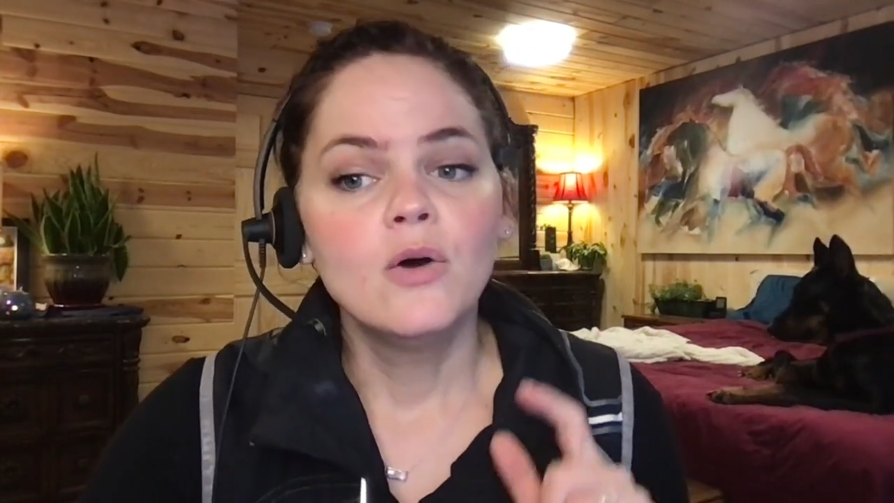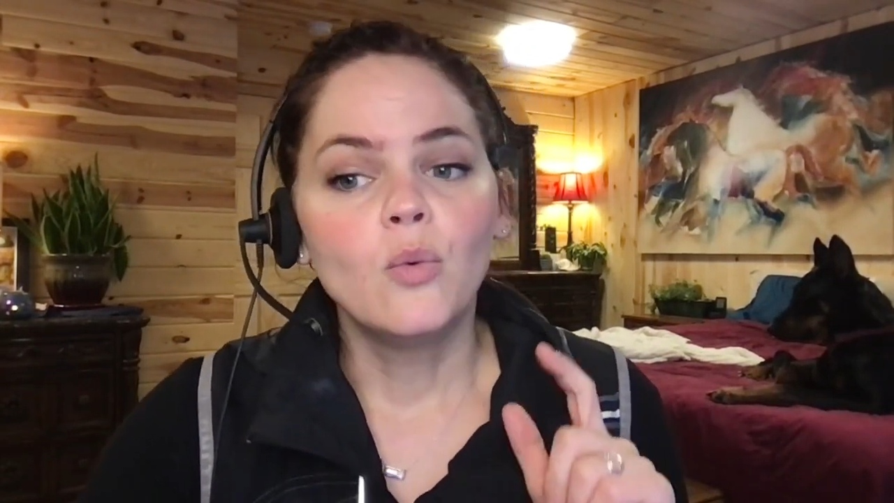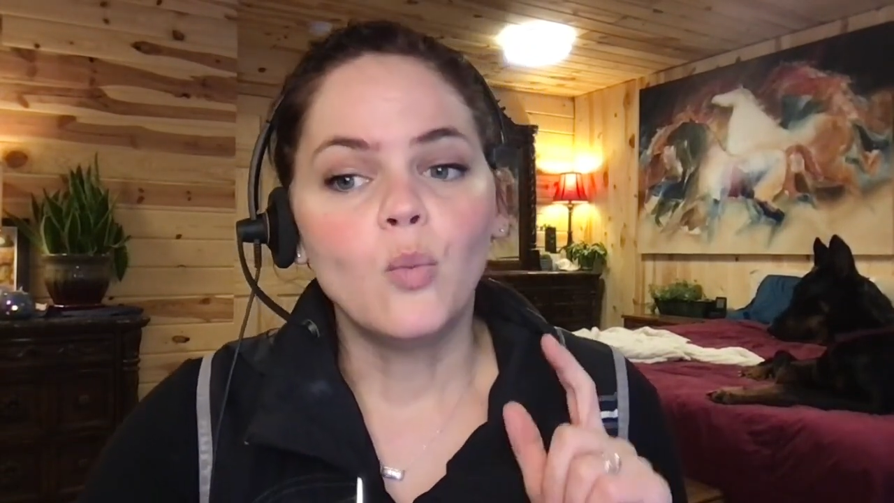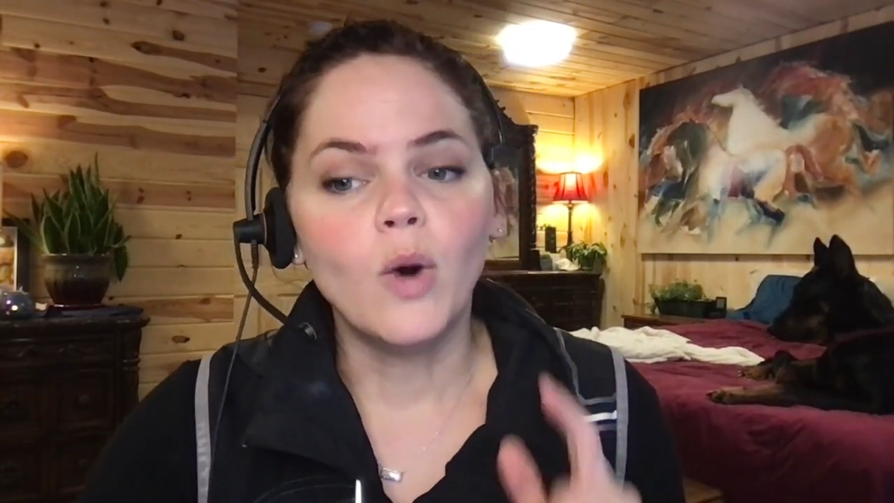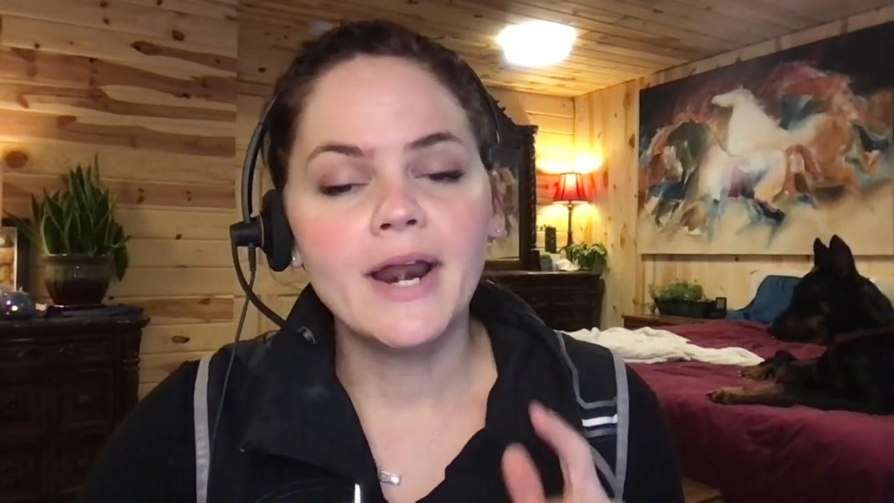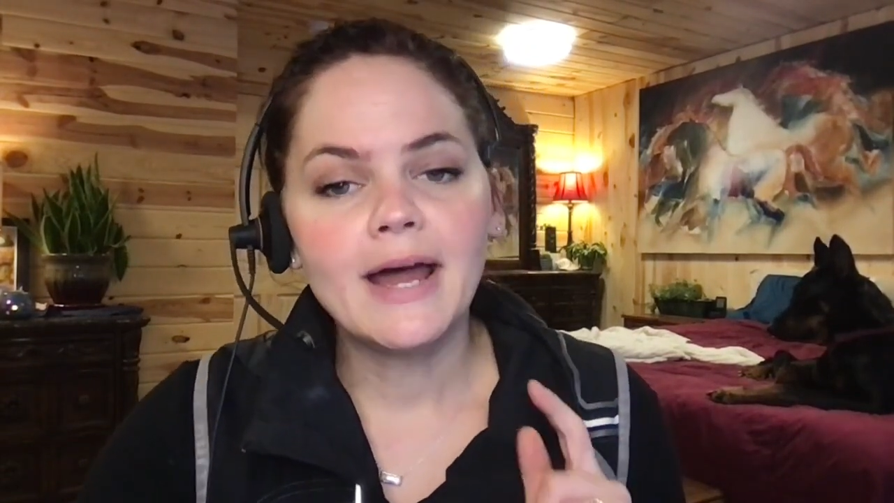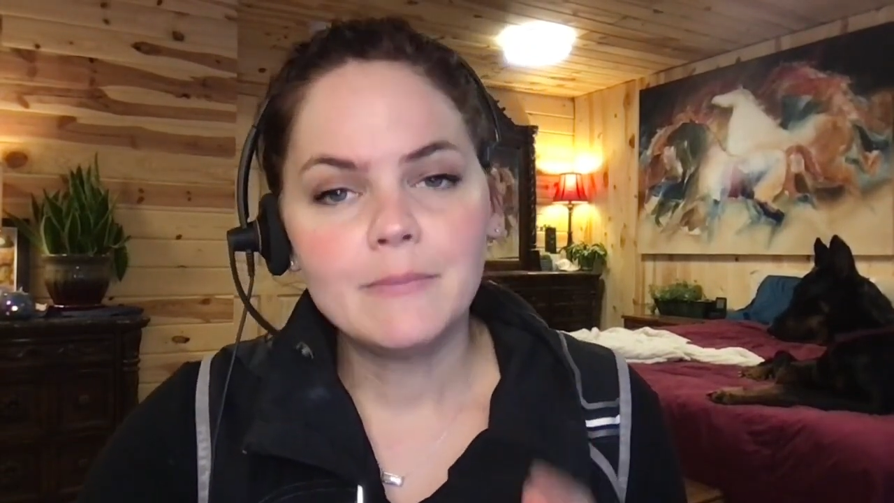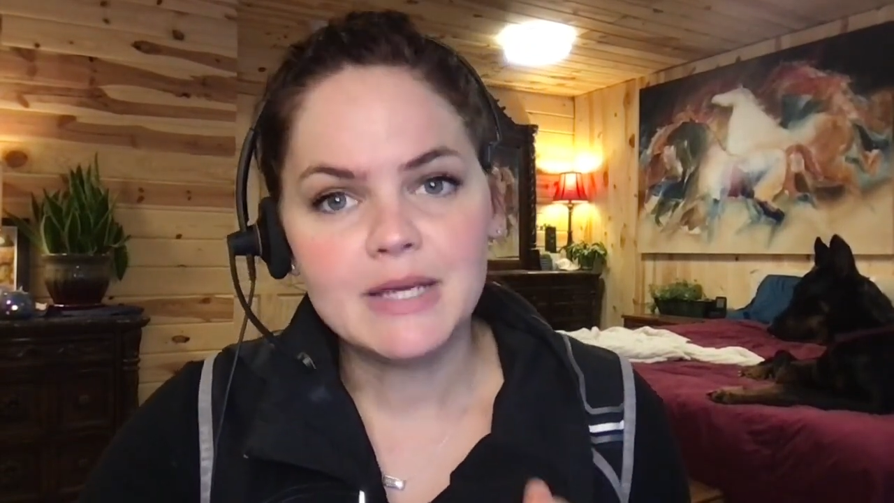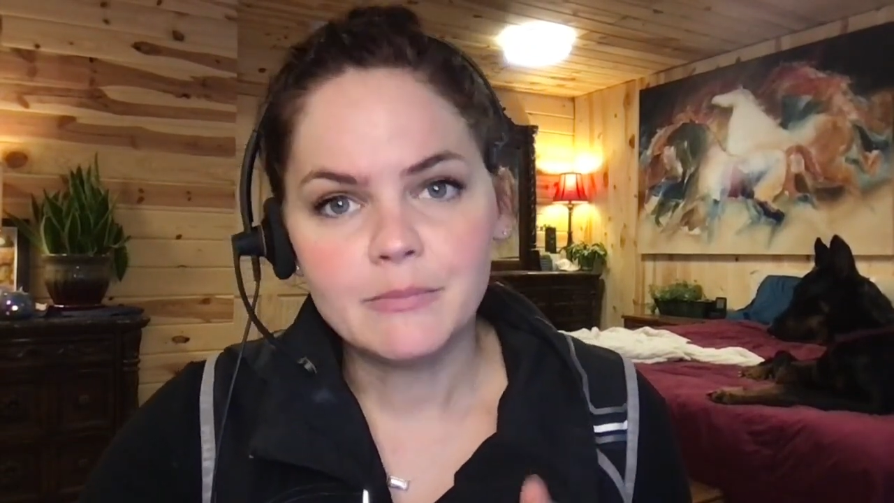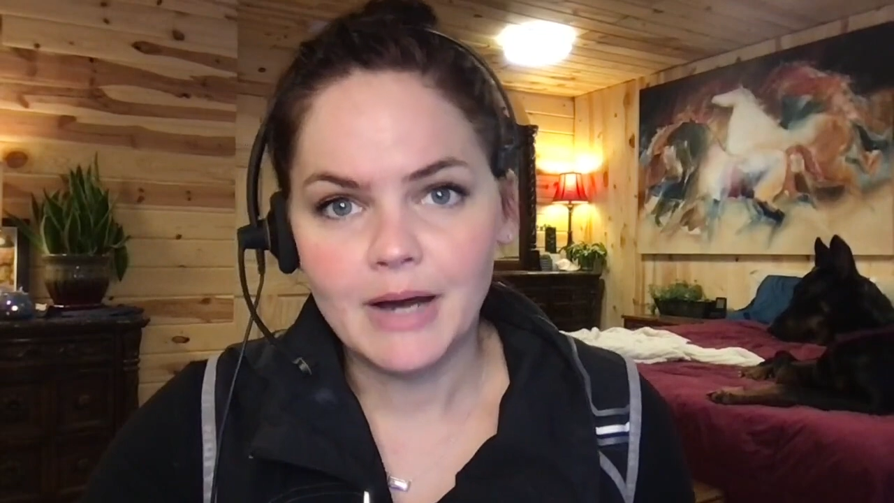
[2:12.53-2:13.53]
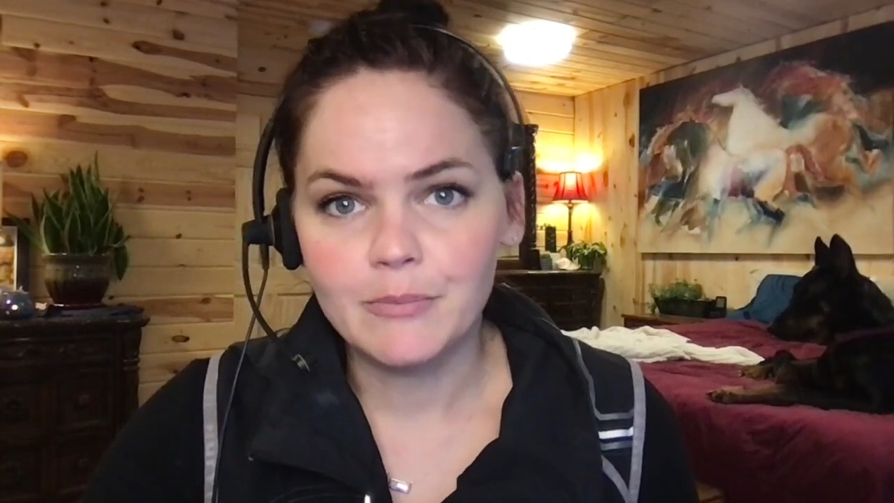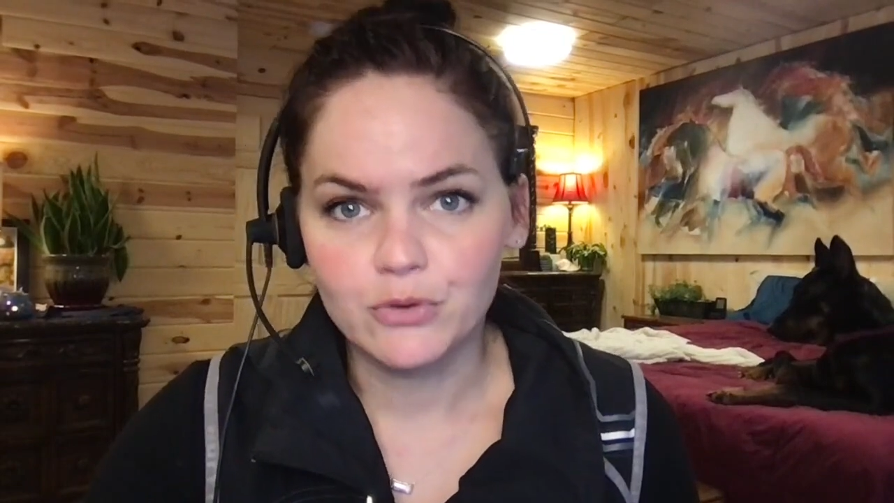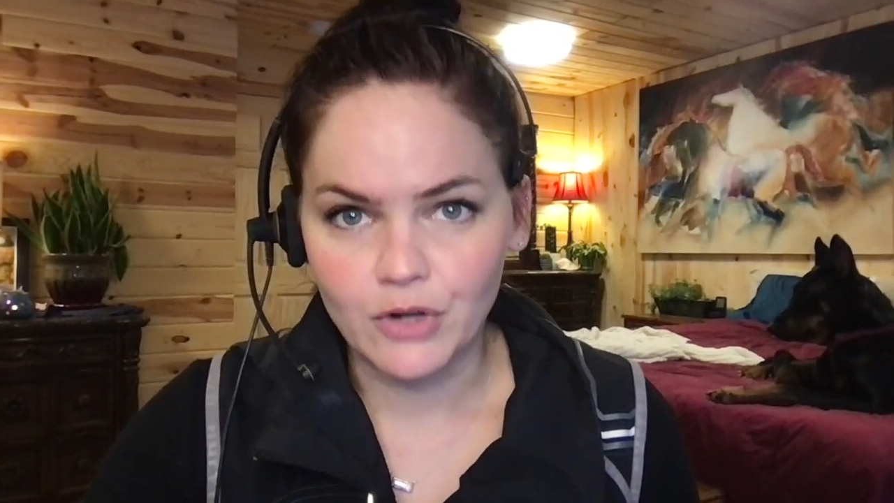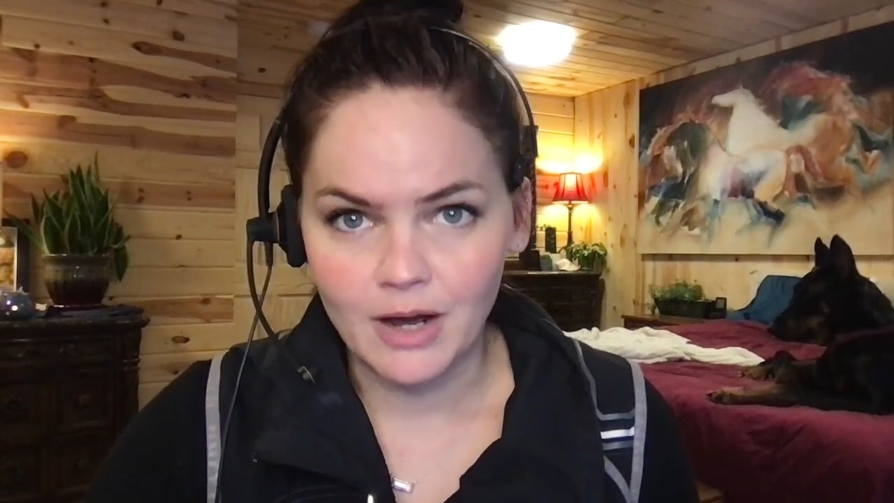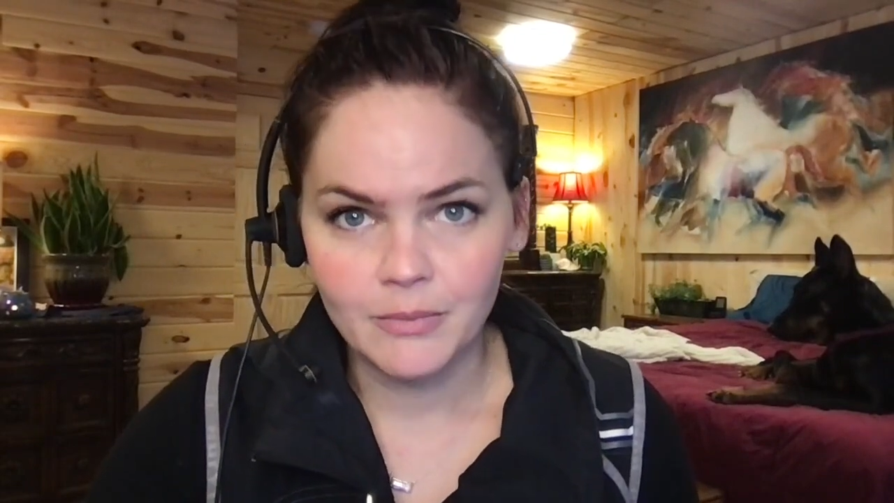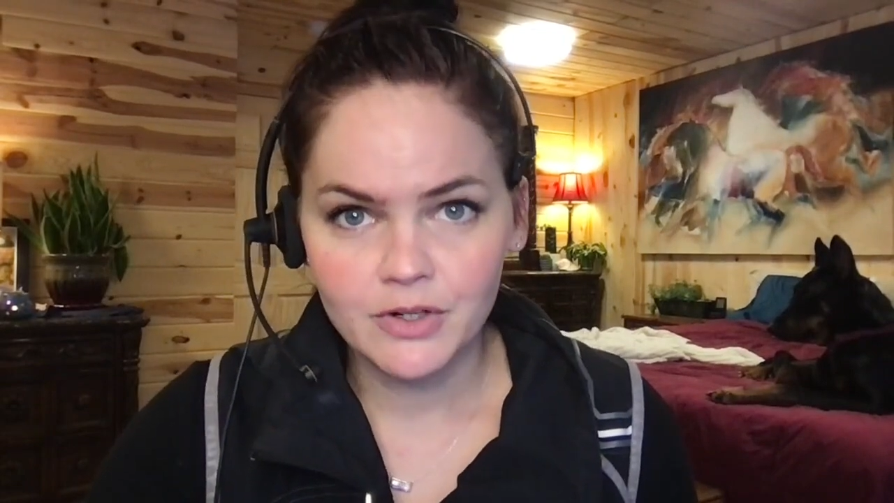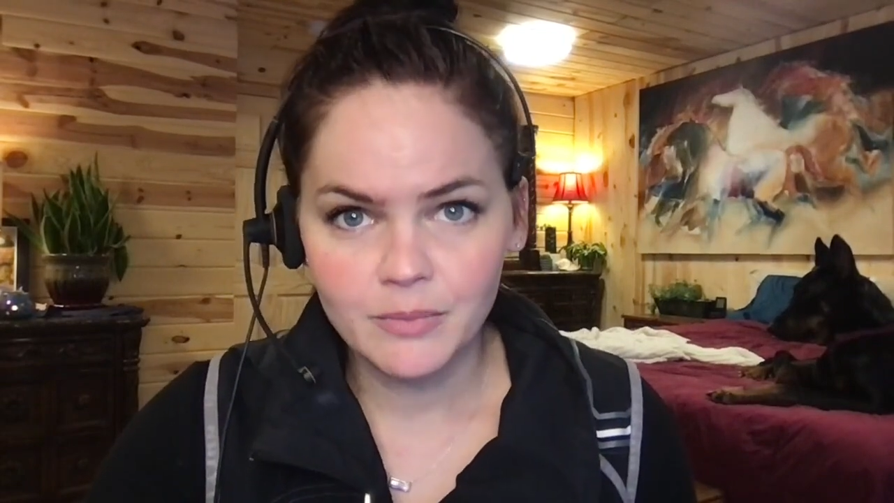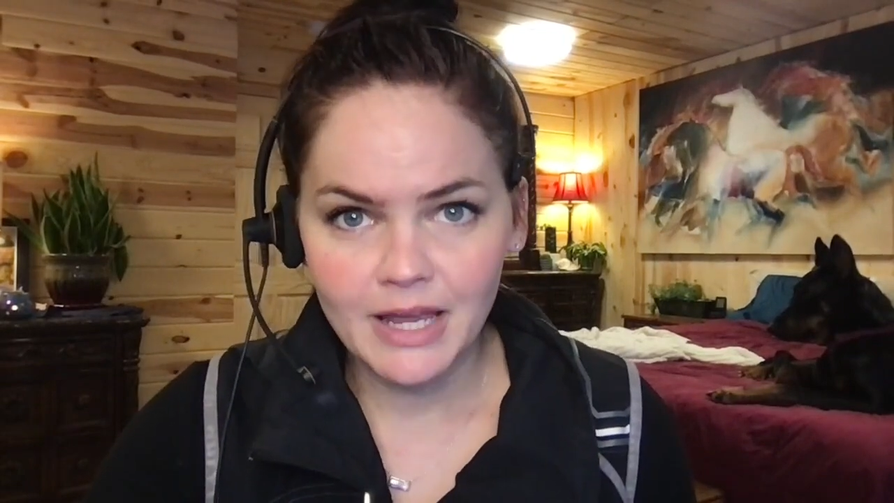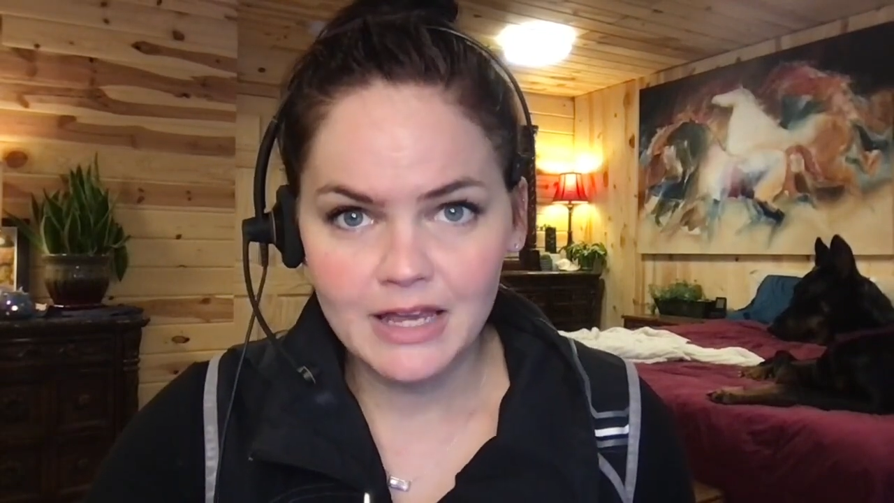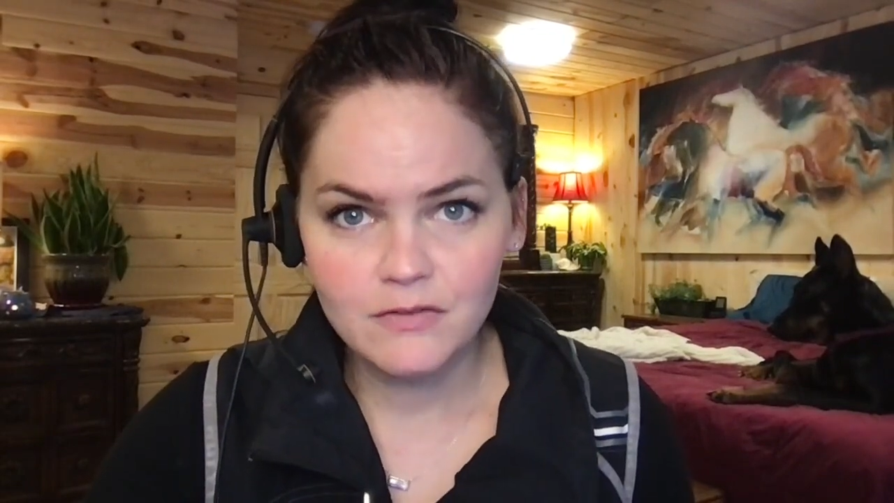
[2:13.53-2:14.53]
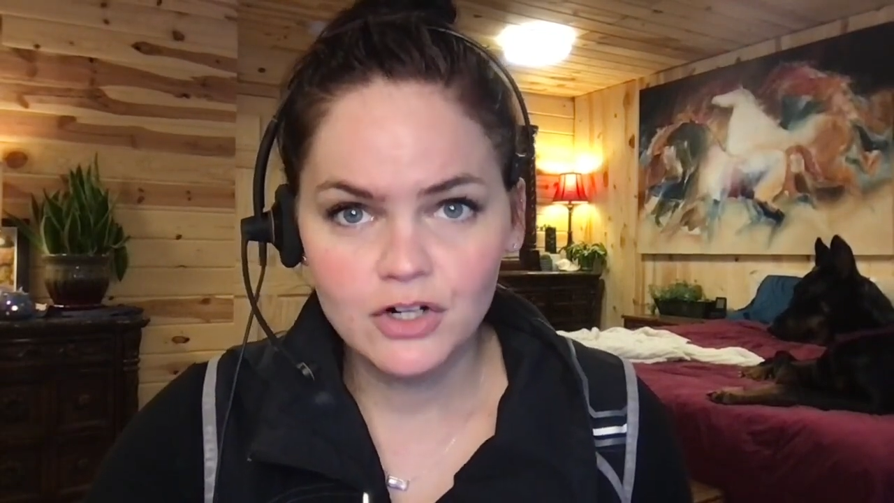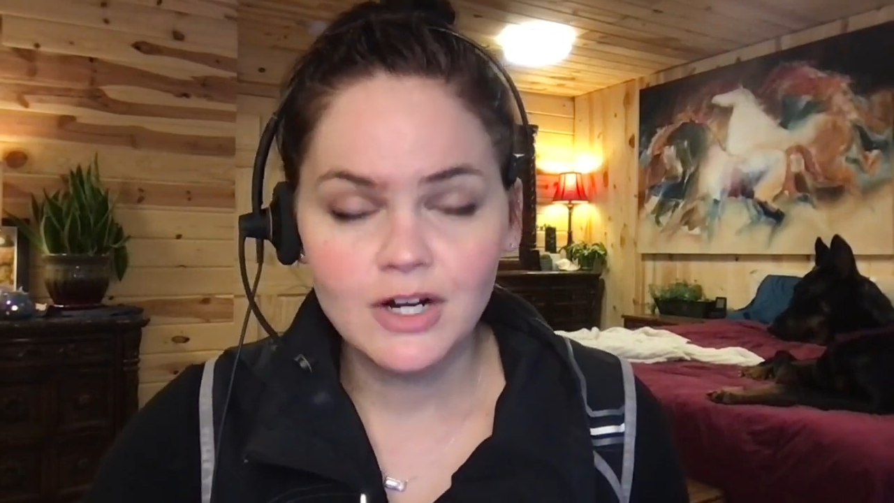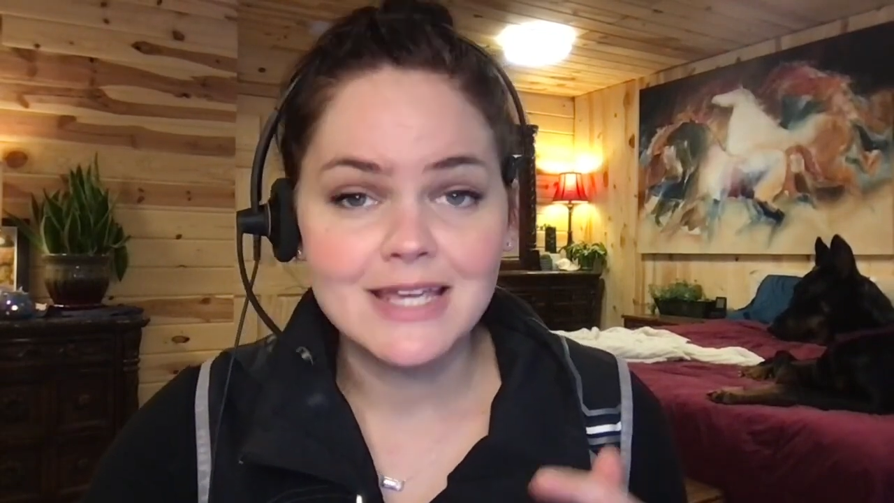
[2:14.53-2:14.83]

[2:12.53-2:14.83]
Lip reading: What I mean by barometer behavior